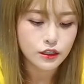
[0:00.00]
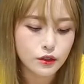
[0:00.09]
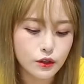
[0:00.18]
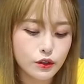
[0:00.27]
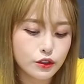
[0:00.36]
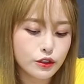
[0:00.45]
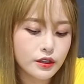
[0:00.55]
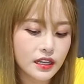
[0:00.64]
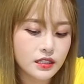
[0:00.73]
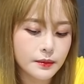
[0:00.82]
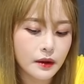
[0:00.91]
So you do
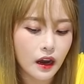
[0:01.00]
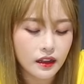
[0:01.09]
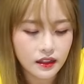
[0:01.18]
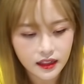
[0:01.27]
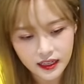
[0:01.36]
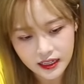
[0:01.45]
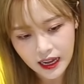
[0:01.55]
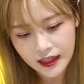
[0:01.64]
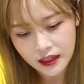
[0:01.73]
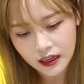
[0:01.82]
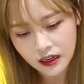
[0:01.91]
get some cotton lint
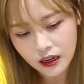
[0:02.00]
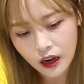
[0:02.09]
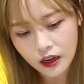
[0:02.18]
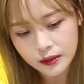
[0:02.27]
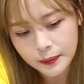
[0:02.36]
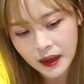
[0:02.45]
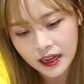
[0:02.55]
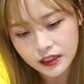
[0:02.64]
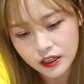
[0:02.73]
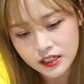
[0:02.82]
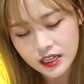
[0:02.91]
and the cotton
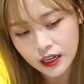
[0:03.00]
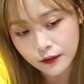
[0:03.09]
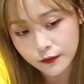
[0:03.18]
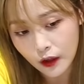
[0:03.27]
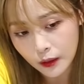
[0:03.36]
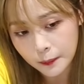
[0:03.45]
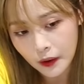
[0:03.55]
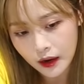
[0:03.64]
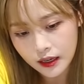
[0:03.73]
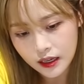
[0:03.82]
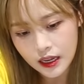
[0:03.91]
pad does kind of fall
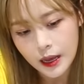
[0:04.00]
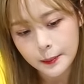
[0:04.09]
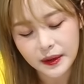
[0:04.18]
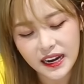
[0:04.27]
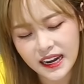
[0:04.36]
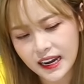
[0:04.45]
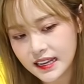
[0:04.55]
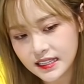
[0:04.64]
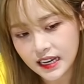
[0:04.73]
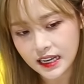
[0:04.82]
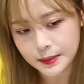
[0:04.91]
apart, but it
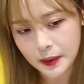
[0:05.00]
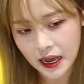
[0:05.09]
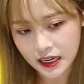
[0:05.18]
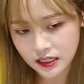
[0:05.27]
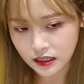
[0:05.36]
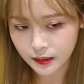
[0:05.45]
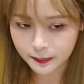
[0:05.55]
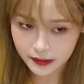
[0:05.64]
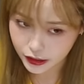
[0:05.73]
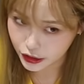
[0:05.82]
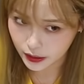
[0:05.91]
isn't as bad as the
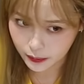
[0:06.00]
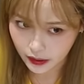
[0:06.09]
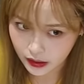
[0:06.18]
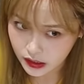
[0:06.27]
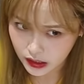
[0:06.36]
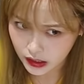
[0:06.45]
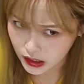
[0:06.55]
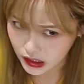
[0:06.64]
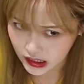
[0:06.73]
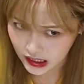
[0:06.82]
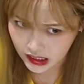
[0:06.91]
Misha one.
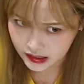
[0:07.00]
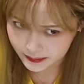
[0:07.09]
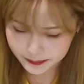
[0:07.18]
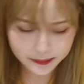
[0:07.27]
Yeah.